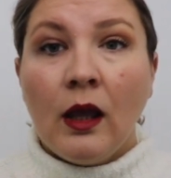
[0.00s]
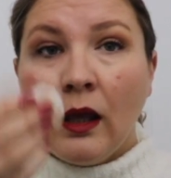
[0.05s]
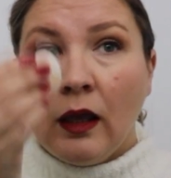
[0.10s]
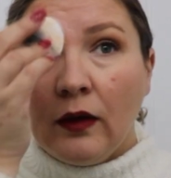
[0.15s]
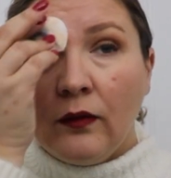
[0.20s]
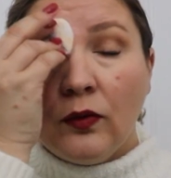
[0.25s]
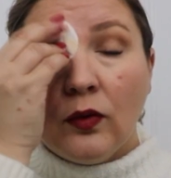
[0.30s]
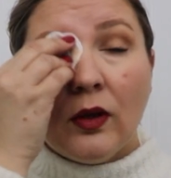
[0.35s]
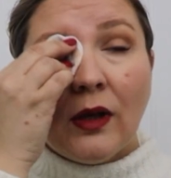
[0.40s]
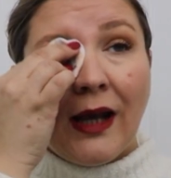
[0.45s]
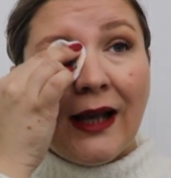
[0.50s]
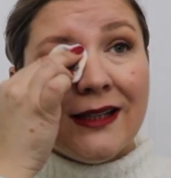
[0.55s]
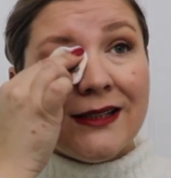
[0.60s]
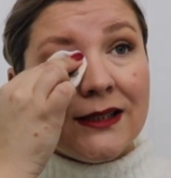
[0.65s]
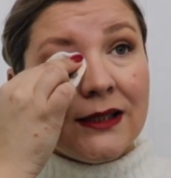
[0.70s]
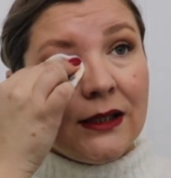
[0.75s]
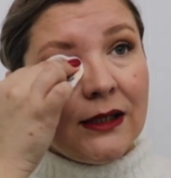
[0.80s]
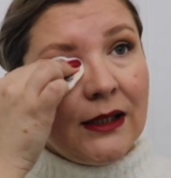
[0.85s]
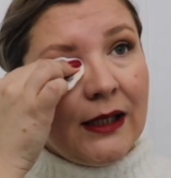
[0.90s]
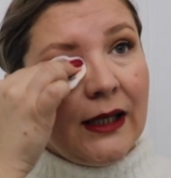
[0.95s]
If you
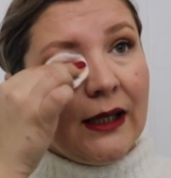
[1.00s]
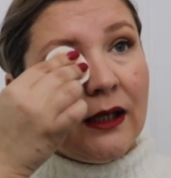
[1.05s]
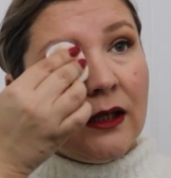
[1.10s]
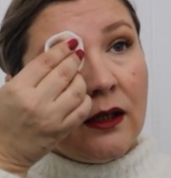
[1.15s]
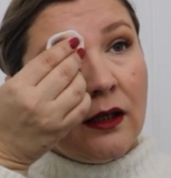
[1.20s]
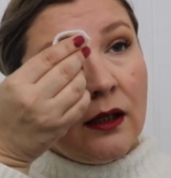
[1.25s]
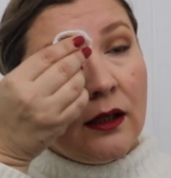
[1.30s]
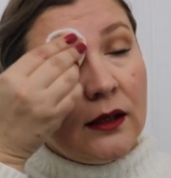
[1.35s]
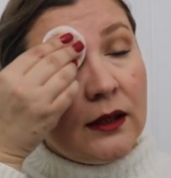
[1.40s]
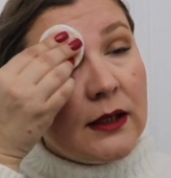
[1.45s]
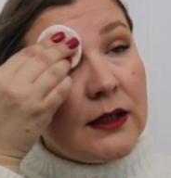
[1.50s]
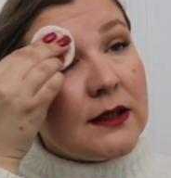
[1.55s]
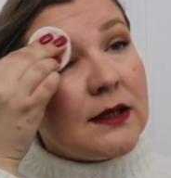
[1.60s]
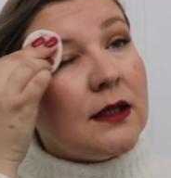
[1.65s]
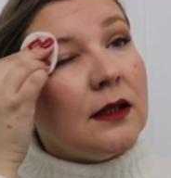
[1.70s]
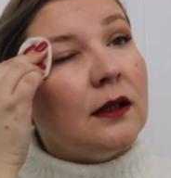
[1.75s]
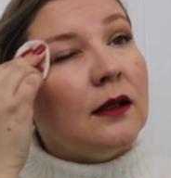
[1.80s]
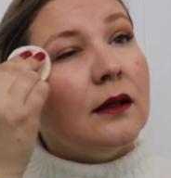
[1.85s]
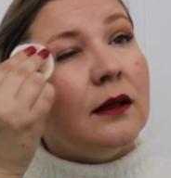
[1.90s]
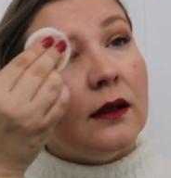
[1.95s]
guys like
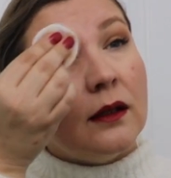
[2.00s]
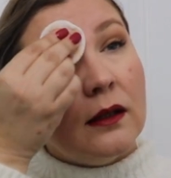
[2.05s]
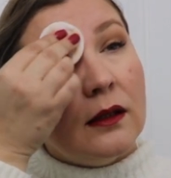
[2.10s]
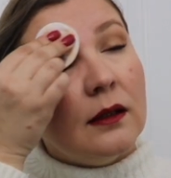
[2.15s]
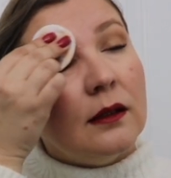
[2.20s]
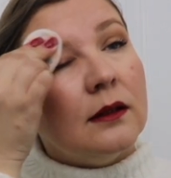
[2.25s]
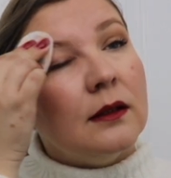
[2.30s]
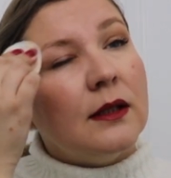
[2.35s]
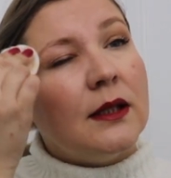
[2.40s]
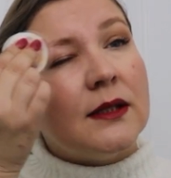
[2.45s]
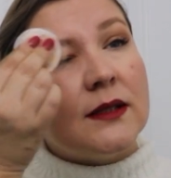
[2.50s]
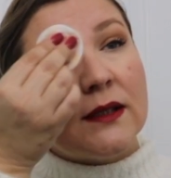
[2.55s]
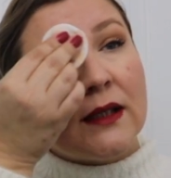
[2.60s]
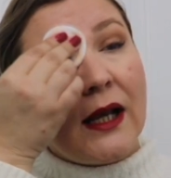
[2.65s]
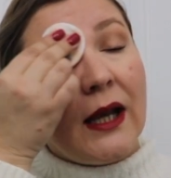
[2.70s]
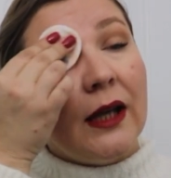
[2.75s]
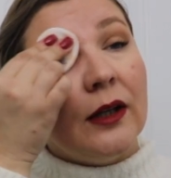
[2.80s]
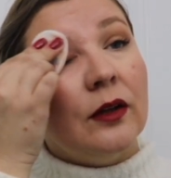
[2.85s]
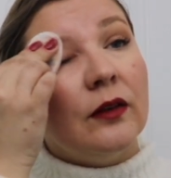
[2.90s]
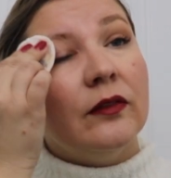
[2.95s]
this
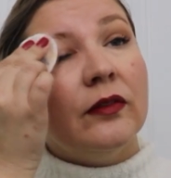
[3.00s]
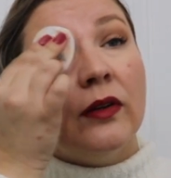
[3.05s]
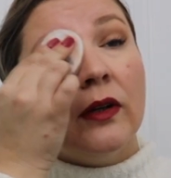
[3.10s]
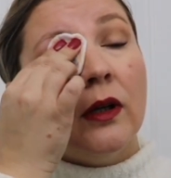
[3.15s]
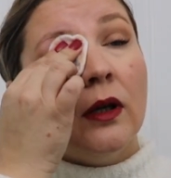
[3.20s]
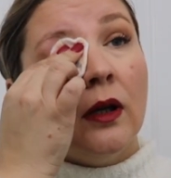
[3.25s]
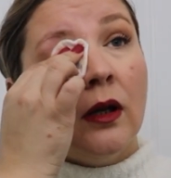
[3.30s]
kind of